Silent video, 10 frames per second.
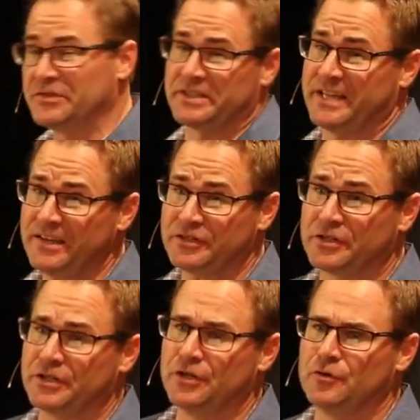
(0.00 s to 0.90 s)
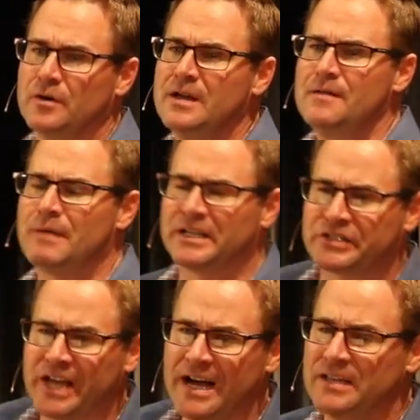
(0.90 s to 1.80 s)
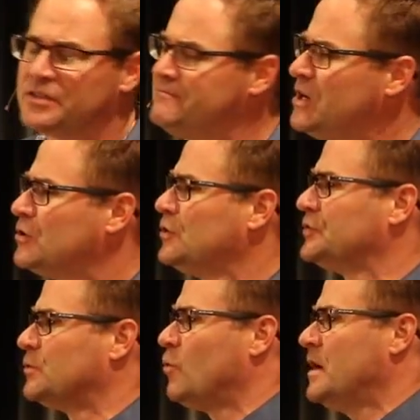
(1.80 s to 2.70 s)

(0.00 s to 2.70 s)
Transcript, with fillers: was attested to you by signs and miracles and